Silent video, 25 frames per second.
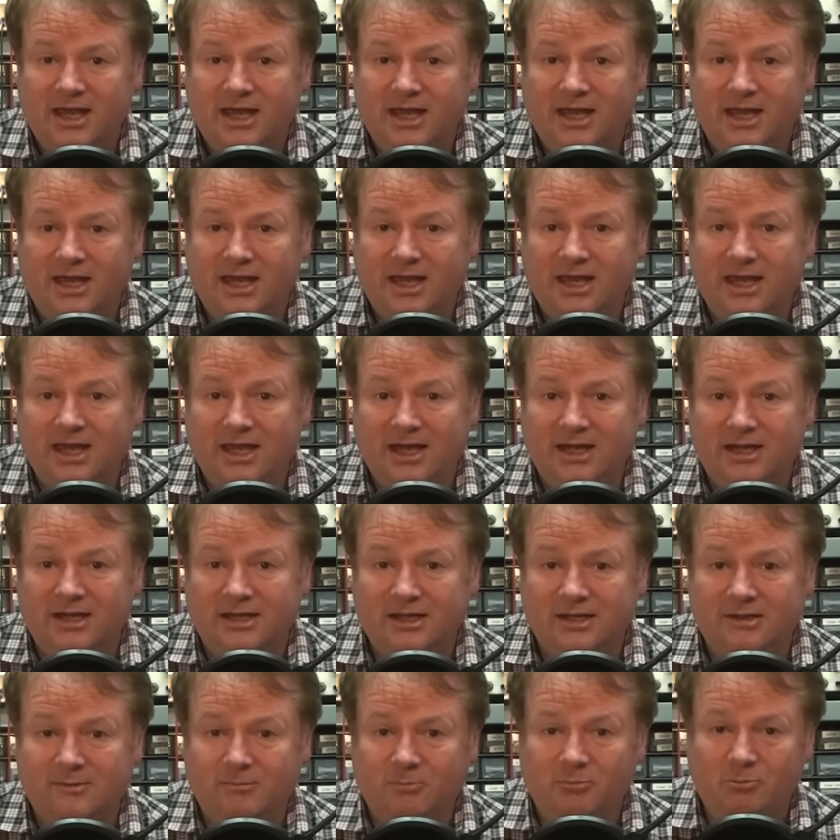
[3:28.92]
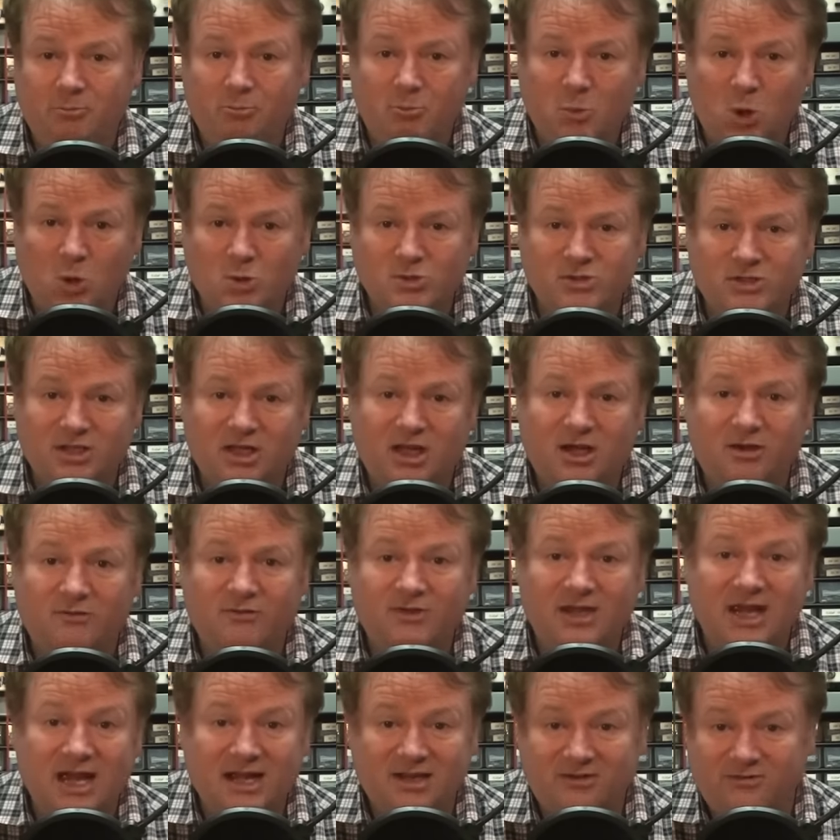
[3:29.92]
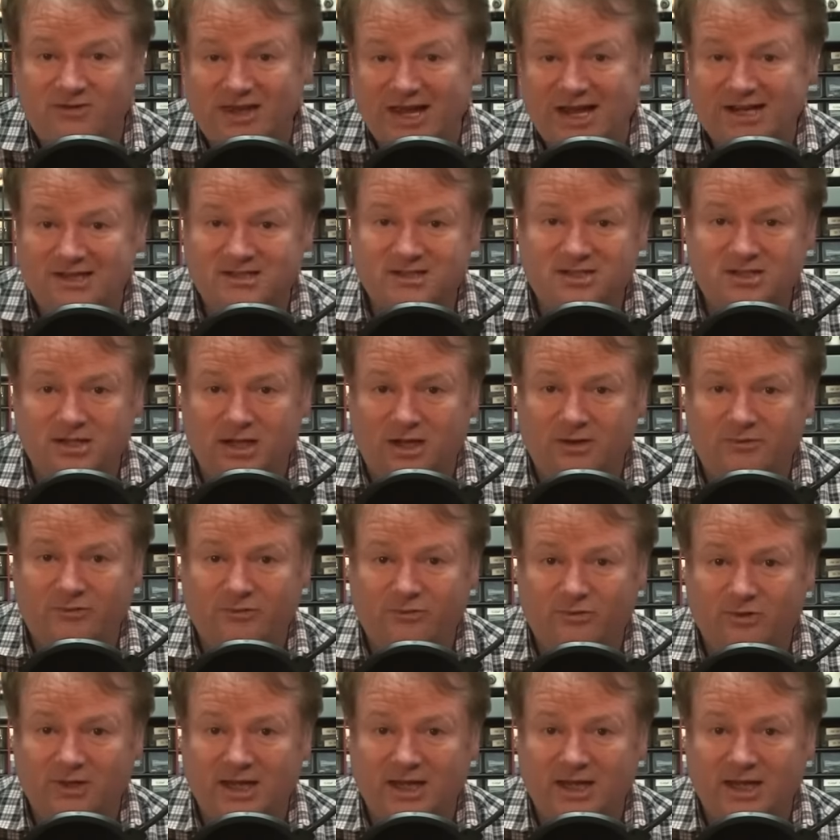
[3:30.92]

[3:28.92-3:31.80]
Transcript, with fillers: And most of the advanced stuff,